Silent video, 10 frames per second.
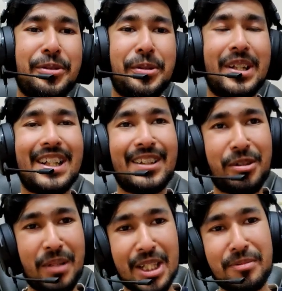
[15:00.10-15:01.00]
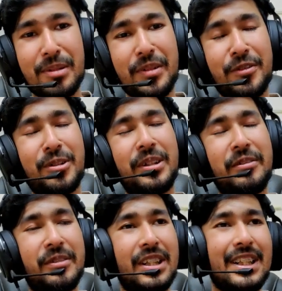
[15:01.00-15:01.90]
get to another Blast Burn before
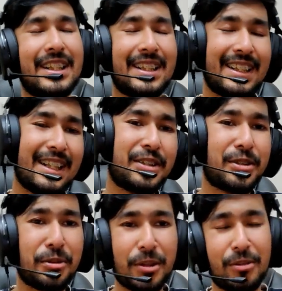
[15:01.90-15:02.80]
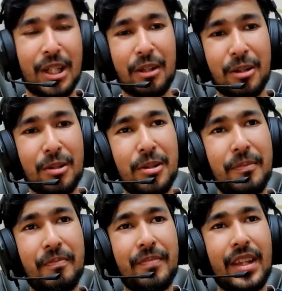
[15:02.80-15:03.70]
even he gets to a Dragon Claw.
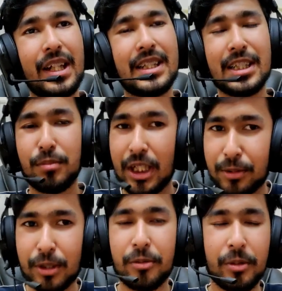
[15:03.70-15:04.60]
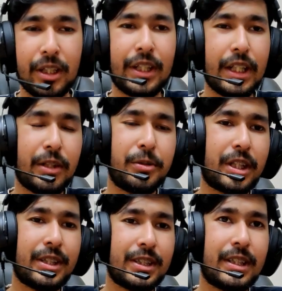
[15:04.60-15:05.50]
and this blast burn will KO
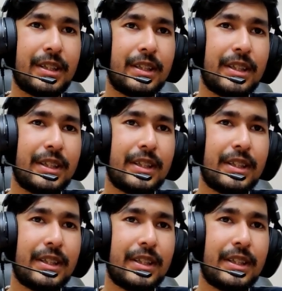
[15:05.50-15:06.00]
Charizard,